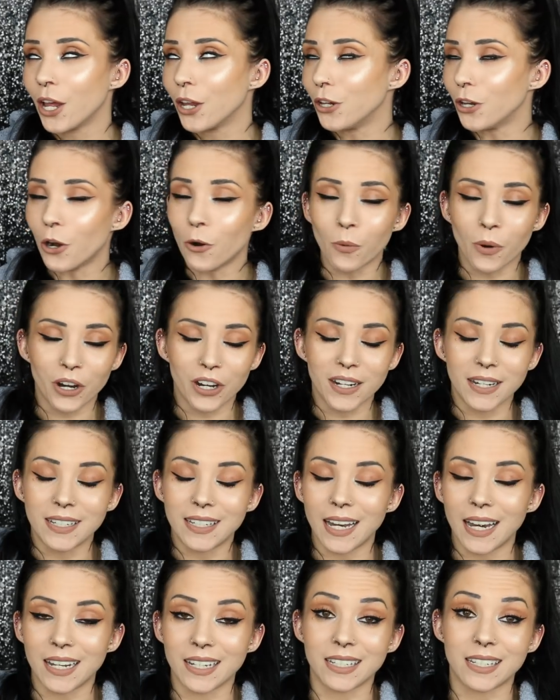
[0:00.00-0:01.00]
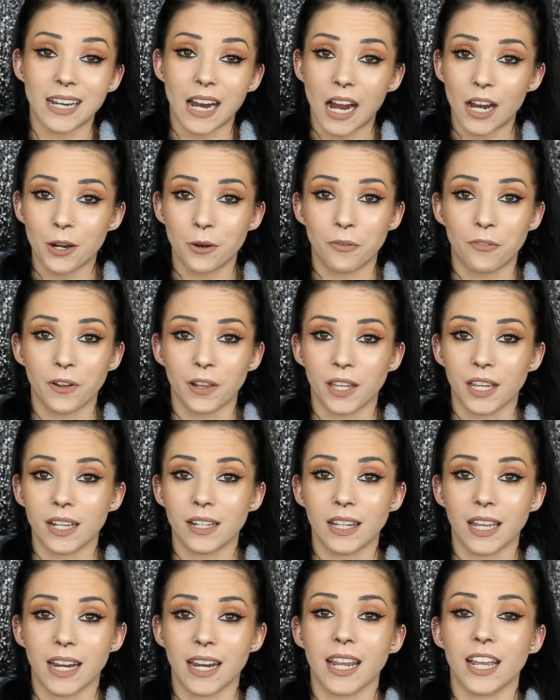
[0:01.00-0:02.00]
No worries, it is not an
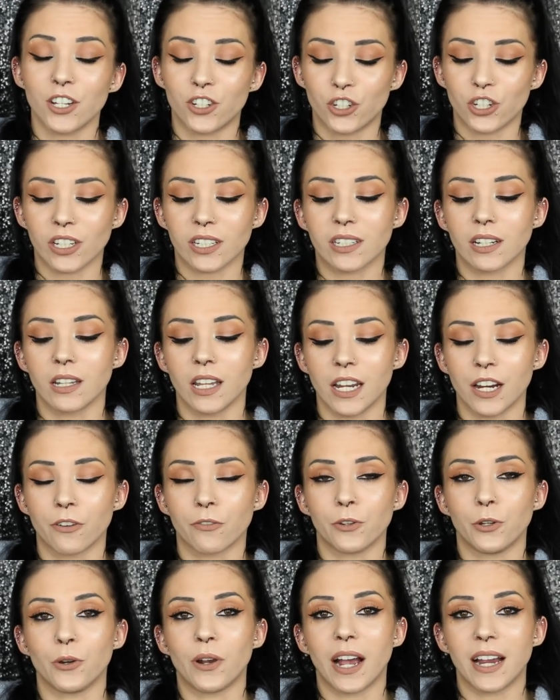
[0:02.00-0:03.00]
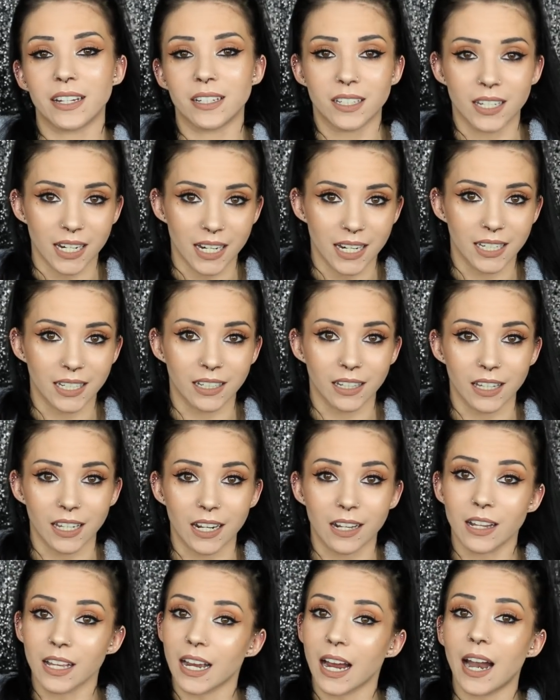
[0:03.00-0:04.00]
affiliate link, it's just a link for you guys to
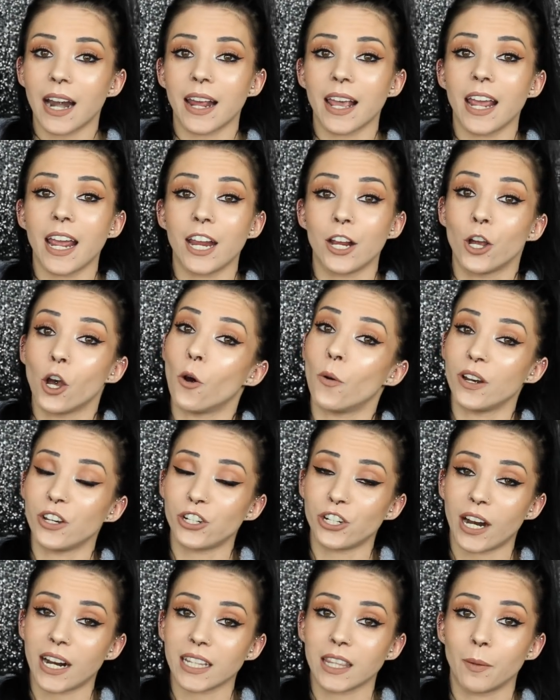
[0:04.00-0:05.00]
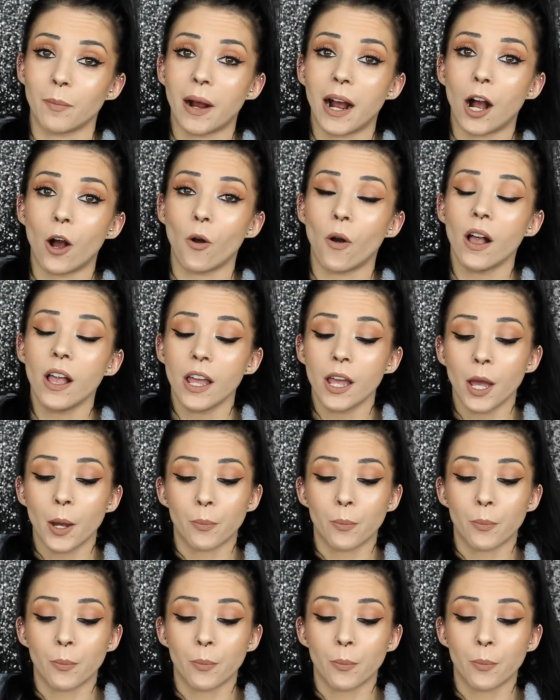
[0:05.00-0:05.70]
easily click on it and go and check them out.